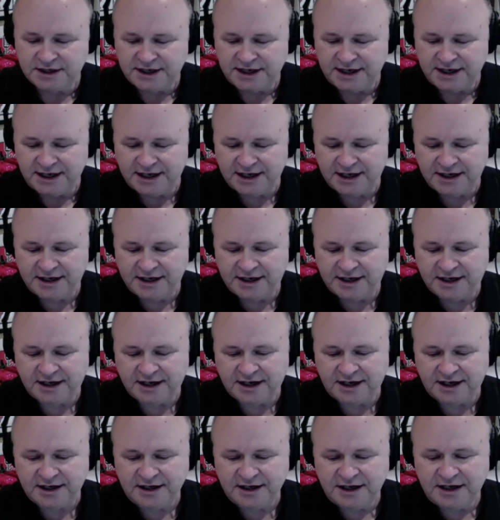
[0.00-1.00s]

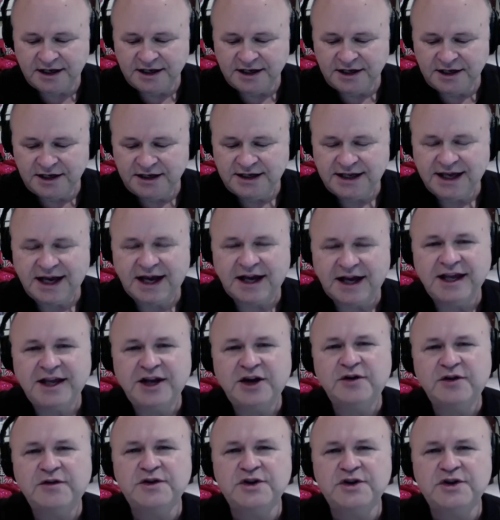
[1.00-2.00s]
And
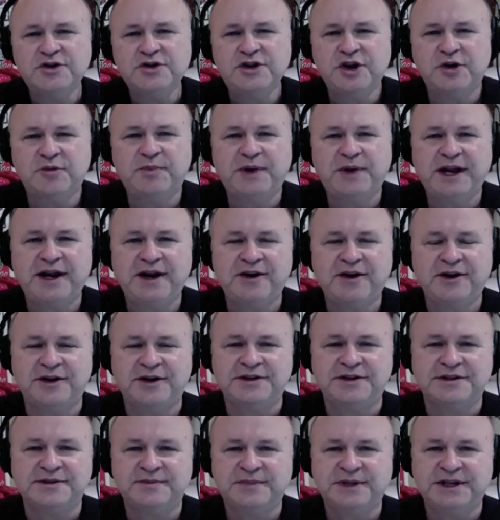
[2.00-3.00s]
interview your
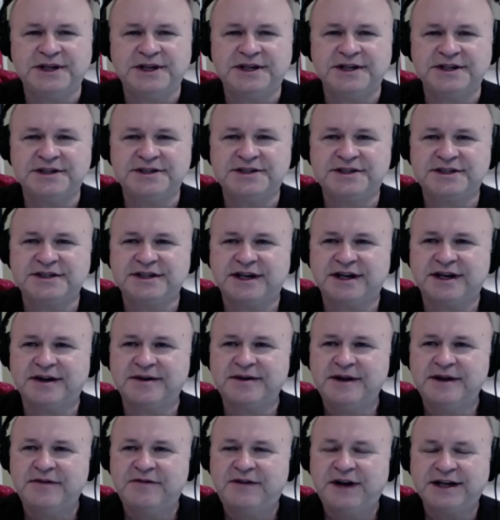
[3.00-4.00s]
parent, because in
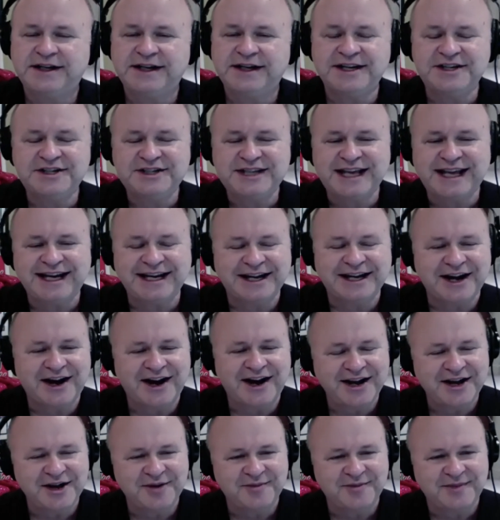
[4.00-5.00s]
fact, I just had a
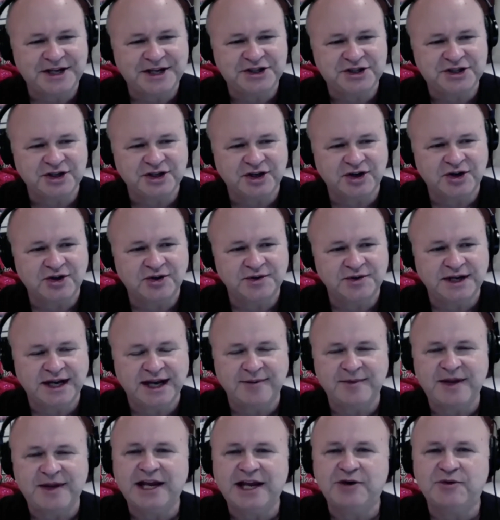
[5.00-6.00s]
guy on my show
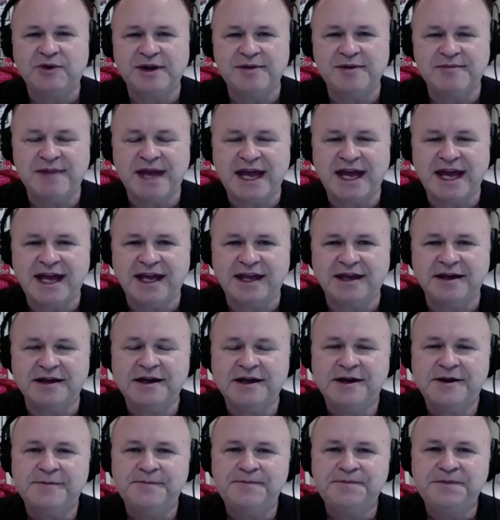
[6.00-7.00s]
named Henry May,
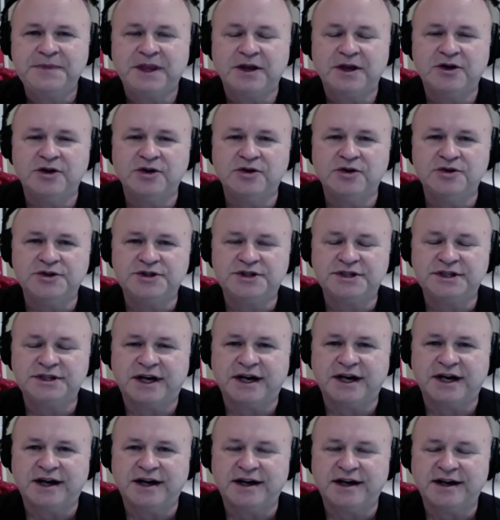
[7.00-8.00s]
who's
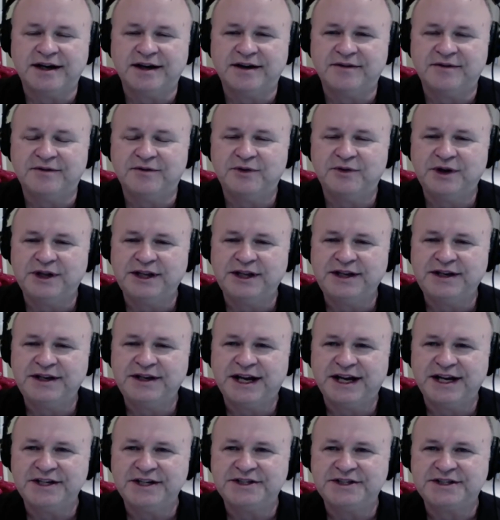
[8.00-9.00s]
a really
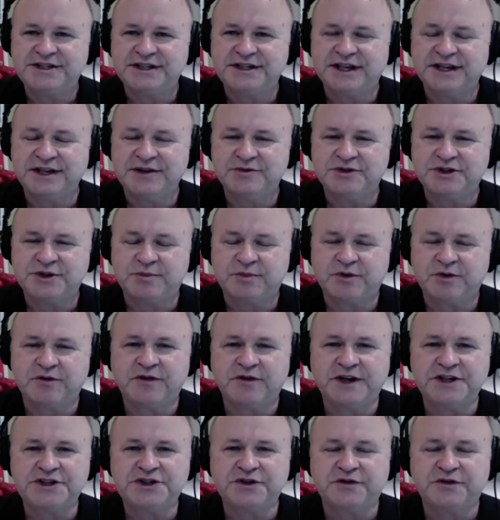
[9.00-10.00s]
nice, he was a
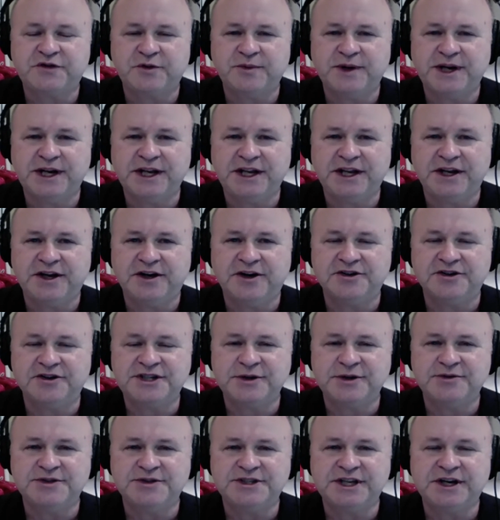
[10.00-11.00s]
professor for many years.
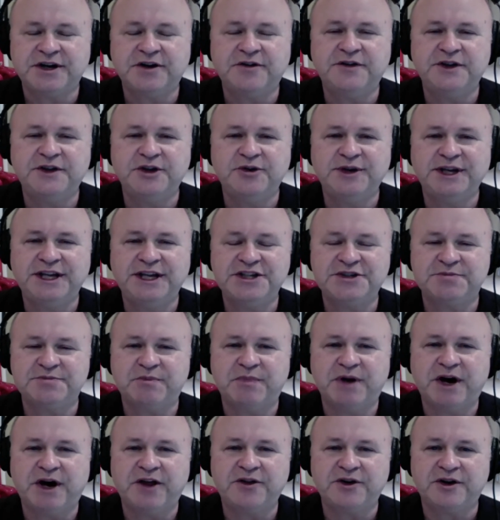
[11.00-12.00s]
He was interviewing his
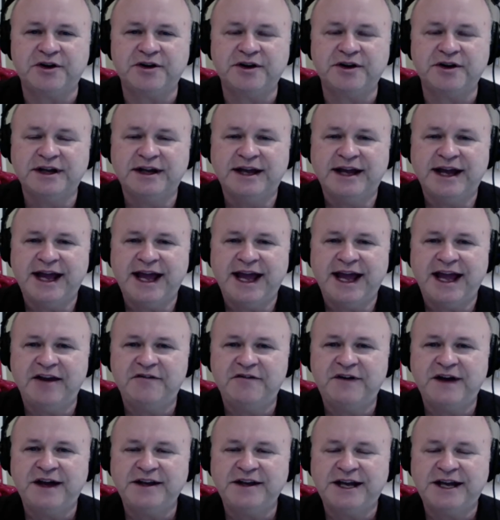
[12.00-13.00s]
mother and
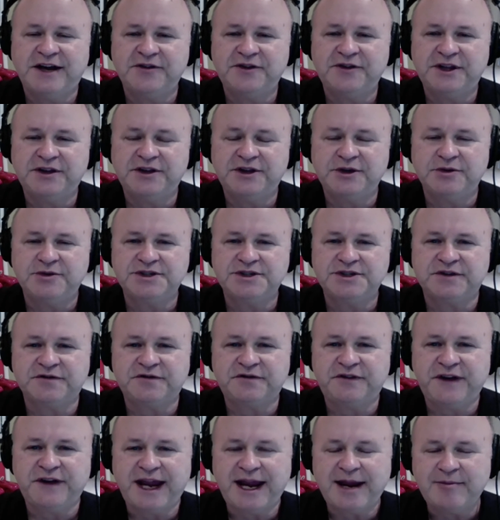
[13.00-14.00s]
found out that there was a
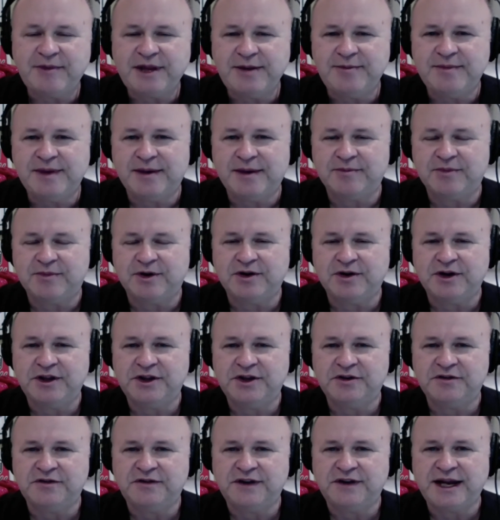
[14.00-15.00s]
family member in
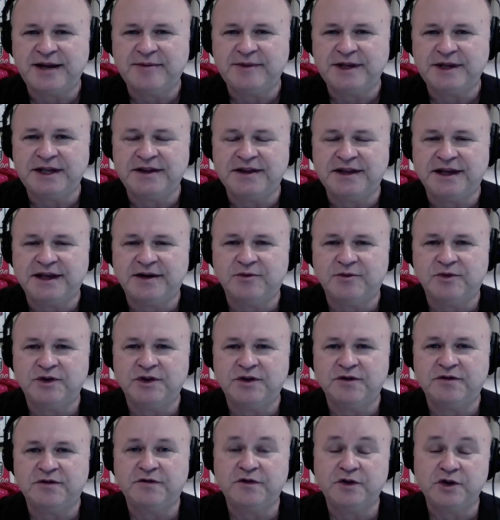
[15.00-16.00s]
their family that were
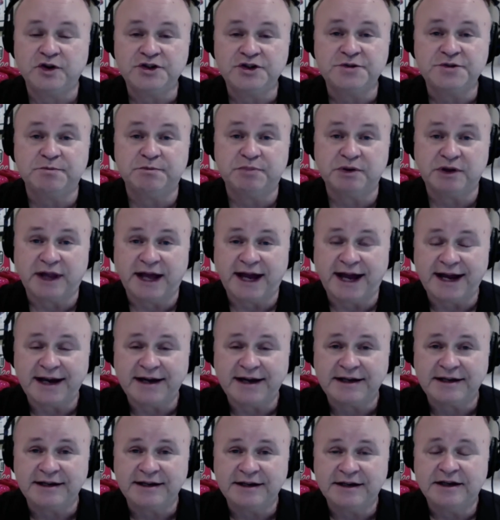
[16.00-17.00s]
the first
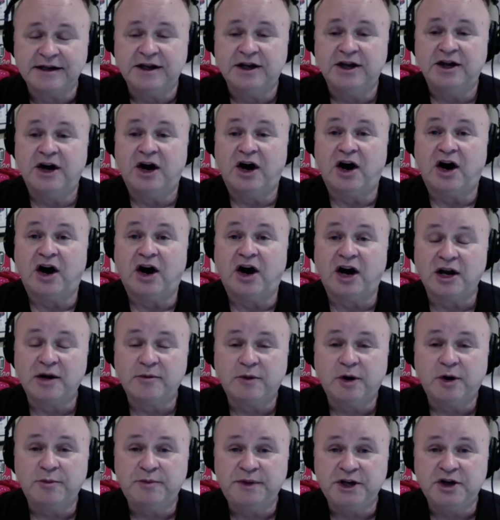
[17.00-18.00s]
Black
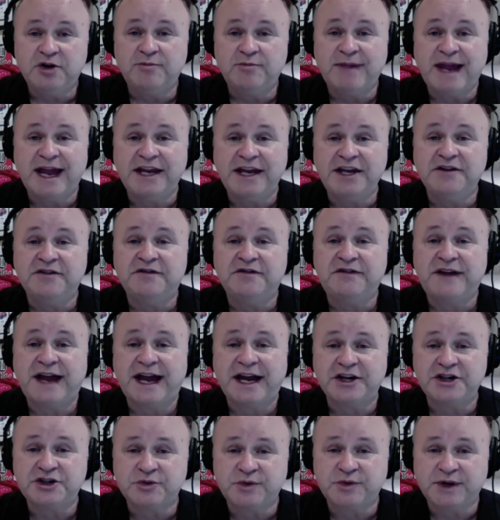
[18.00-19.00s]
automobile
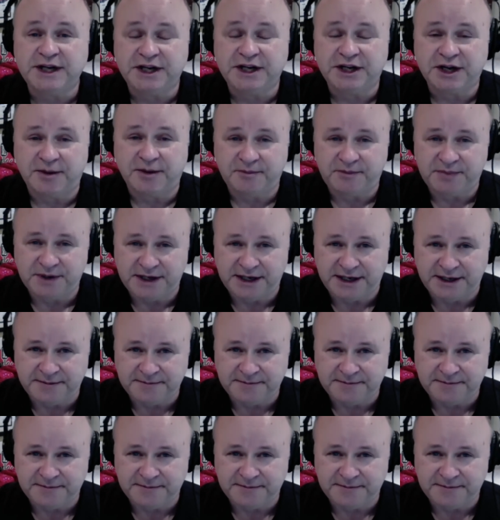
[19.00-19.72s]
manufacturing company.